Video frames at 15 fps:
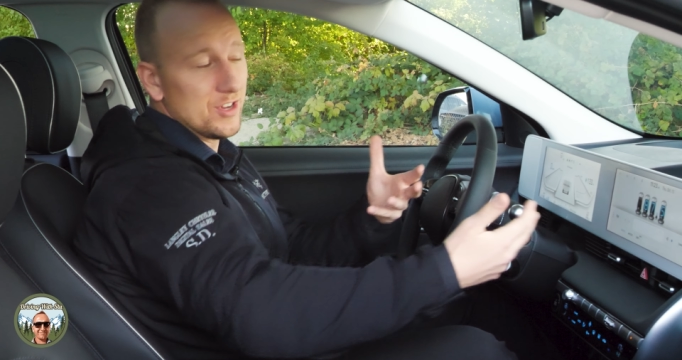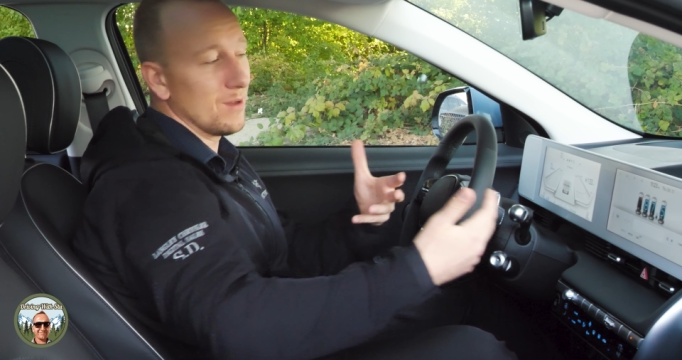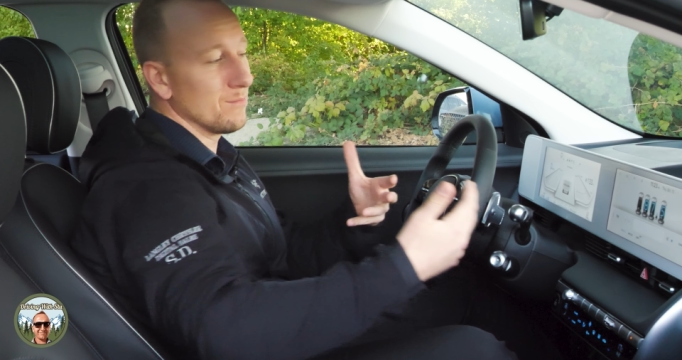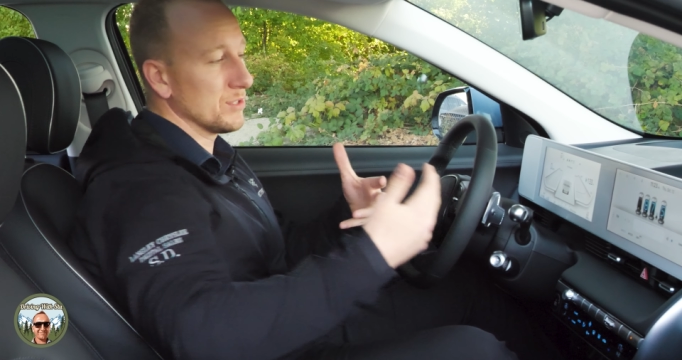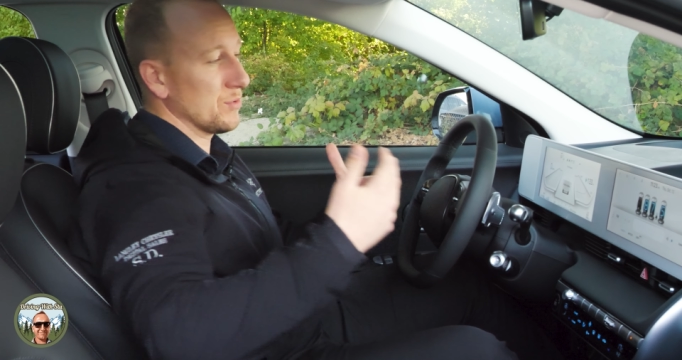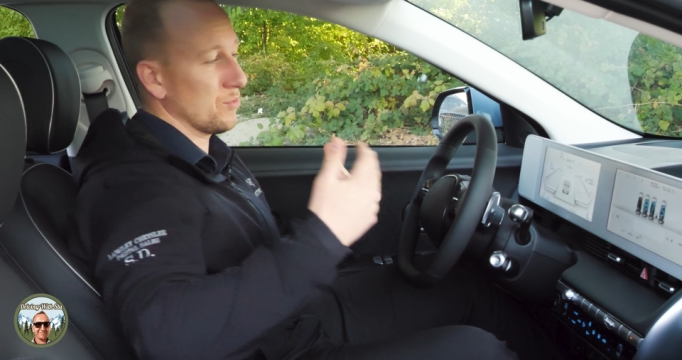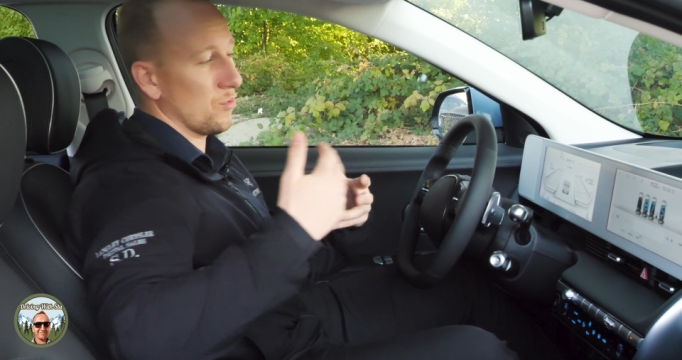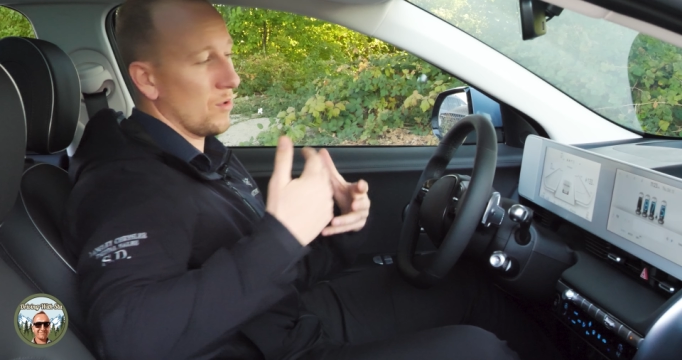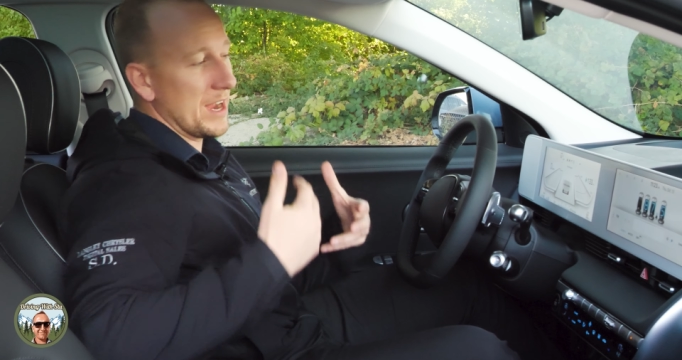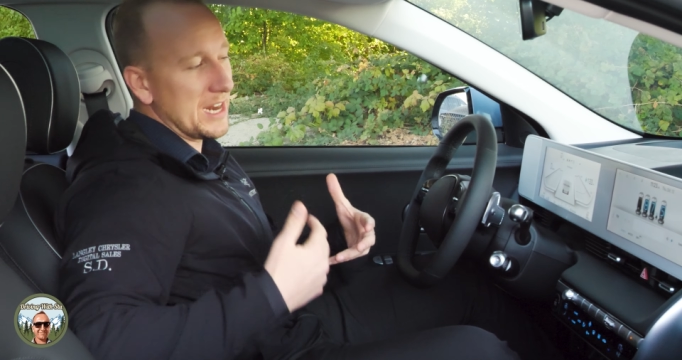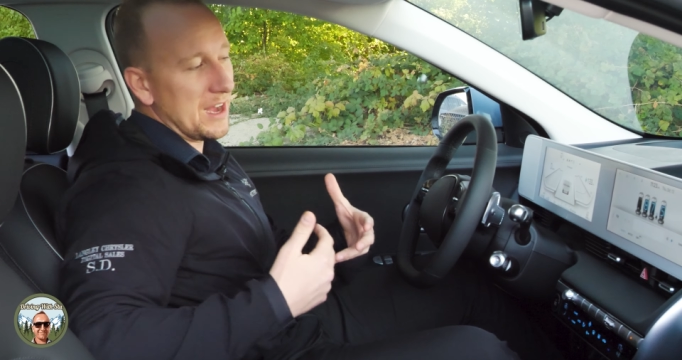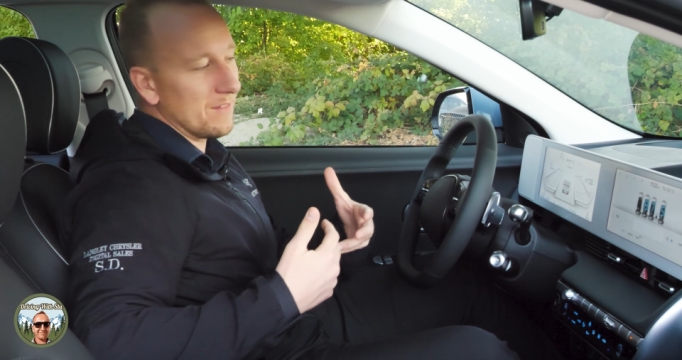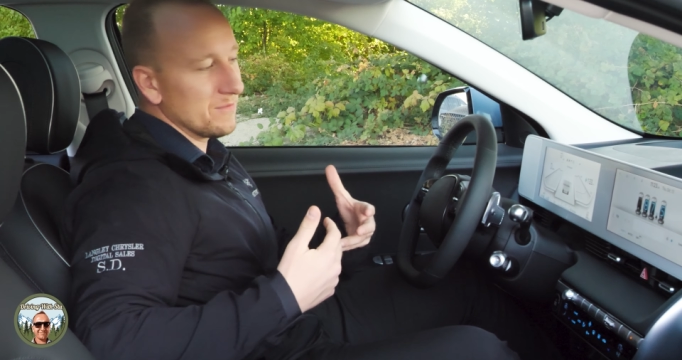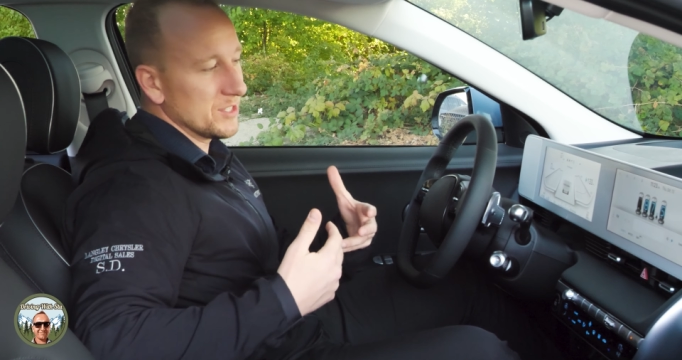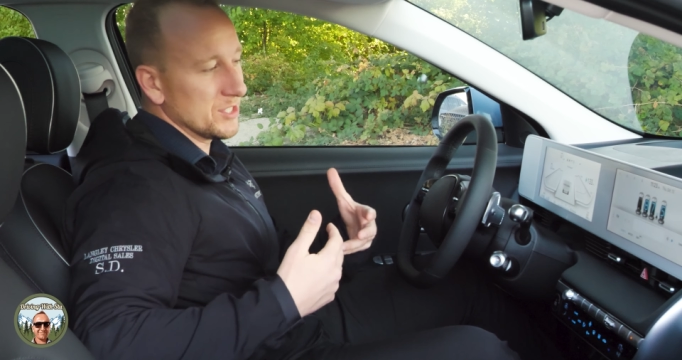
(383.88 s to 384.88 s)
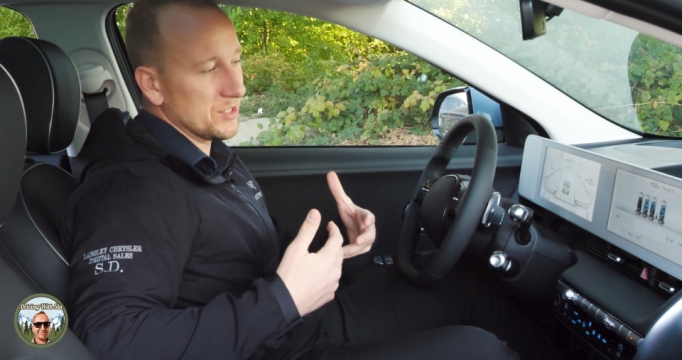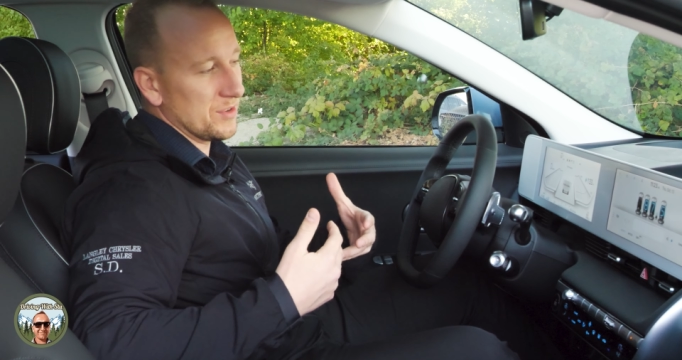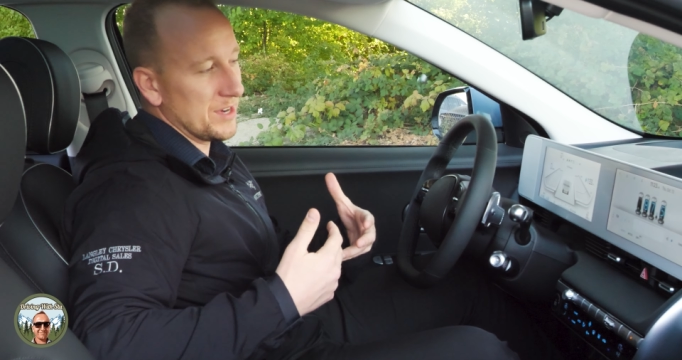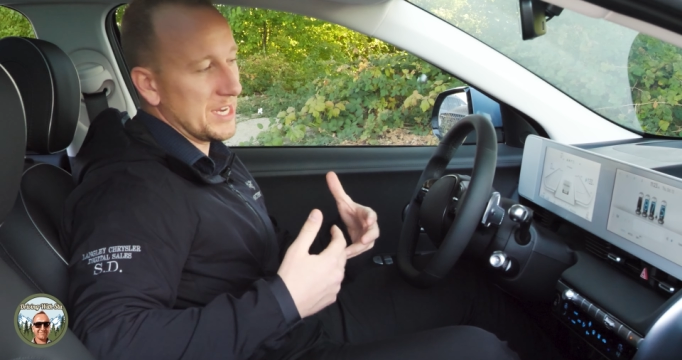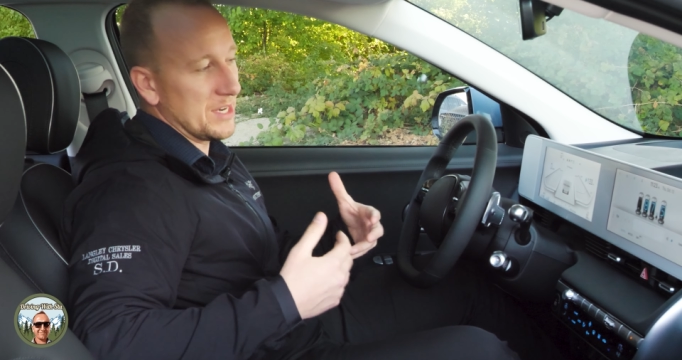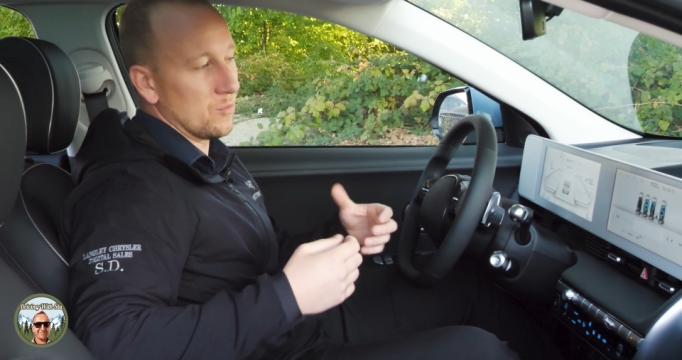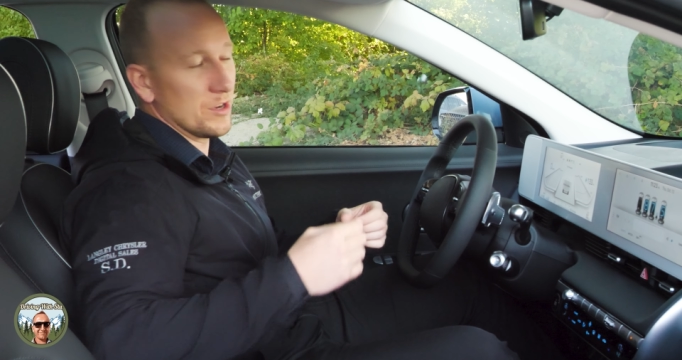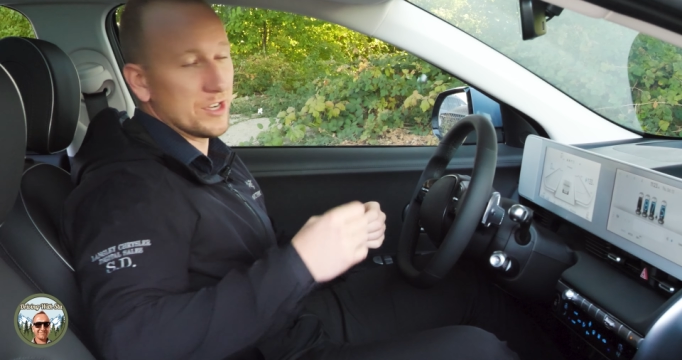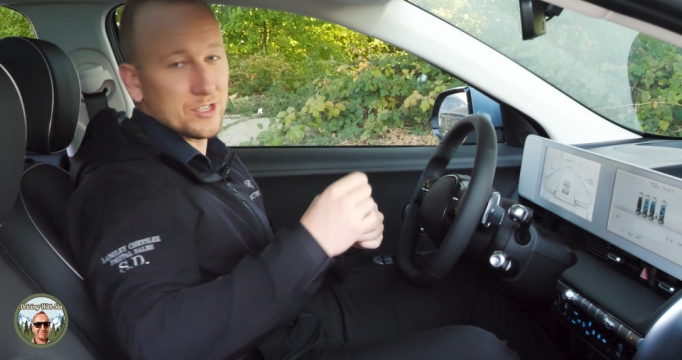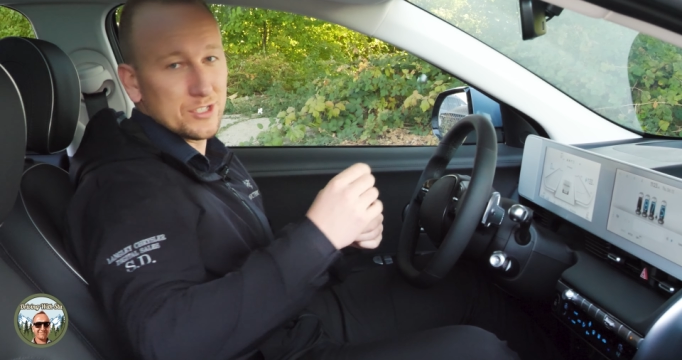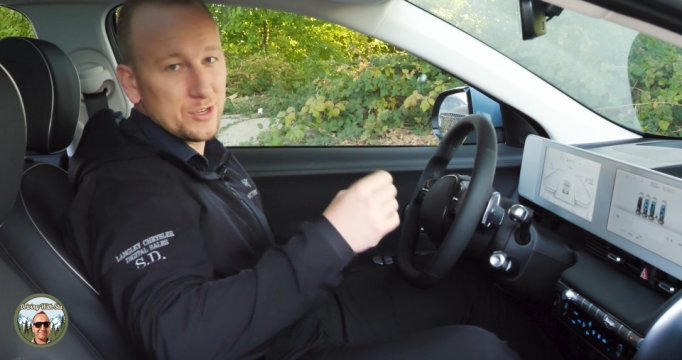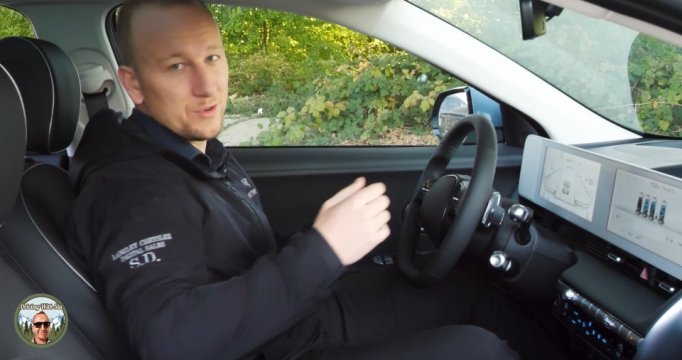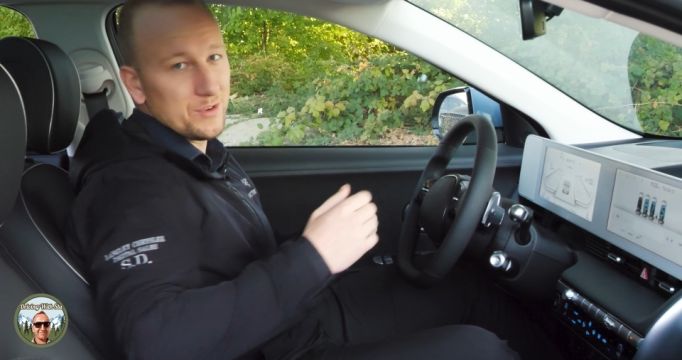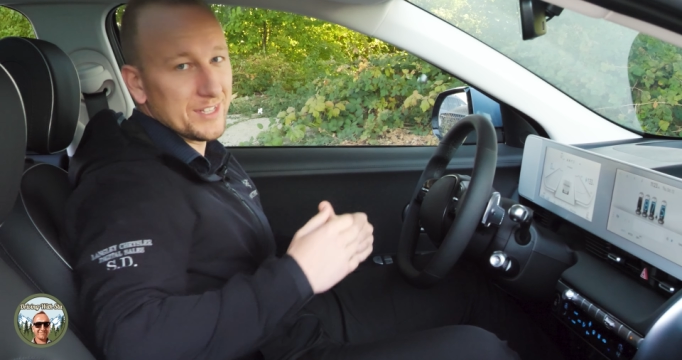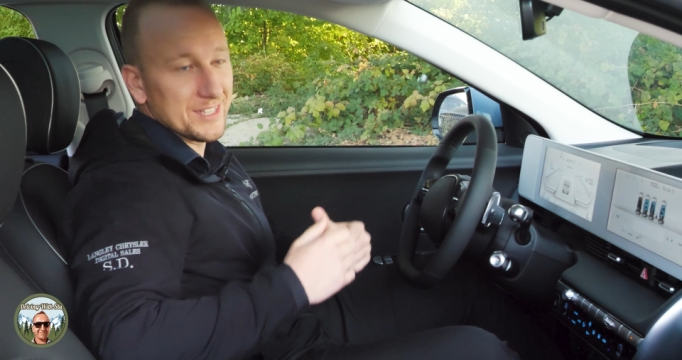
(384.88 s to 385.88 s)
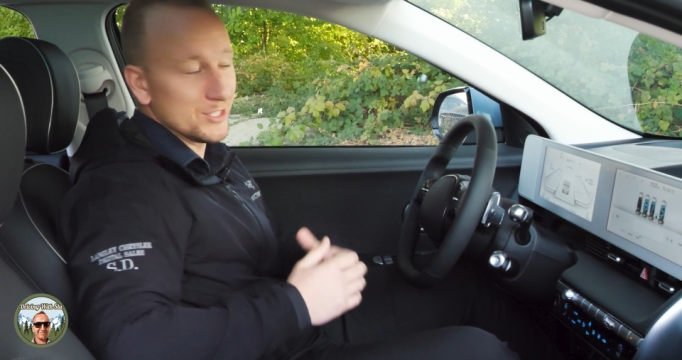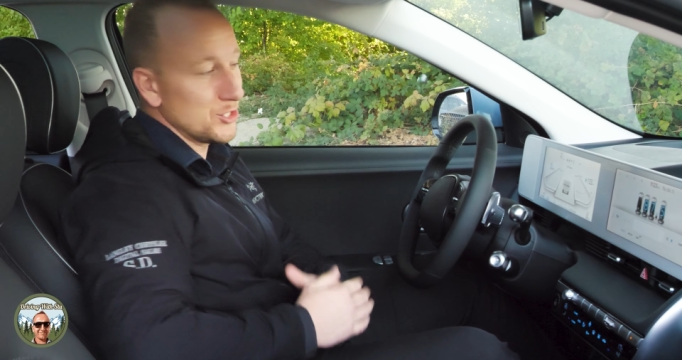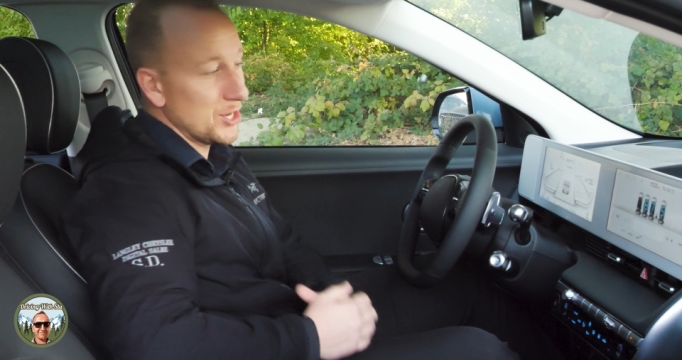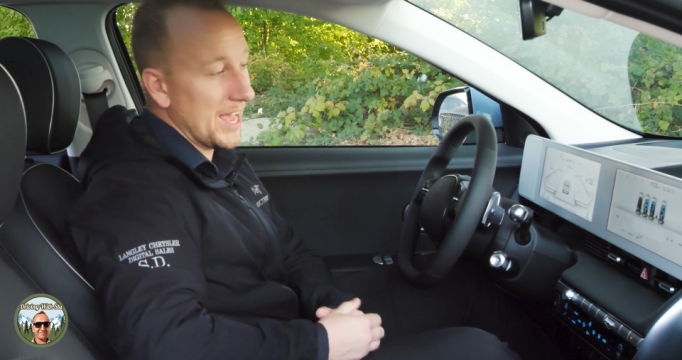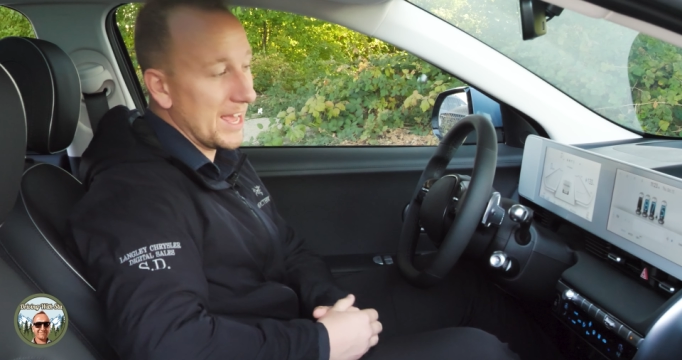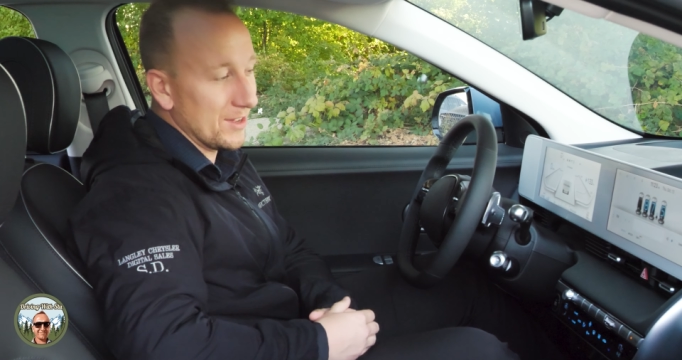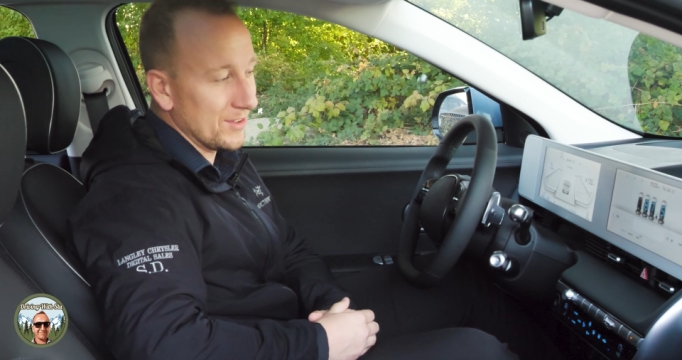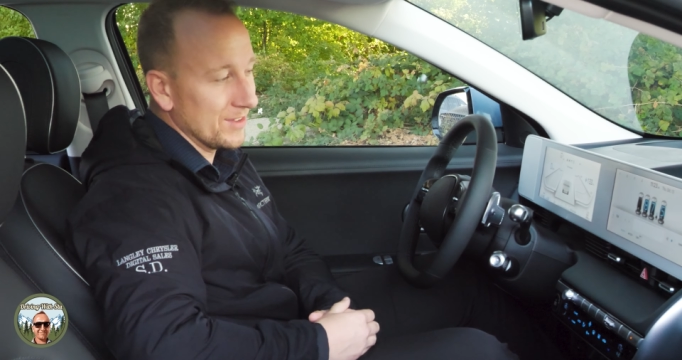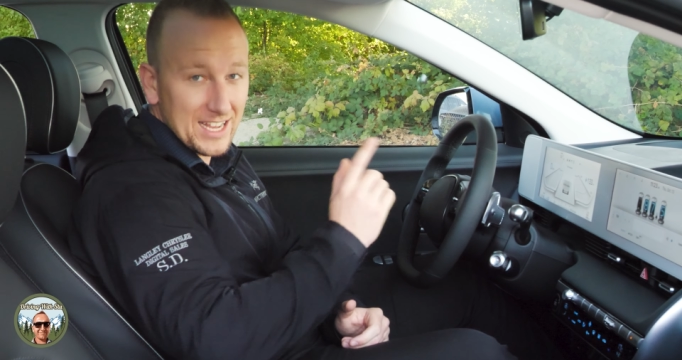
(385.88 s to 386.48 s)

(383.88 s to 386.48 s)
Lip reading: jumps right off the screen when you're tuning the channel.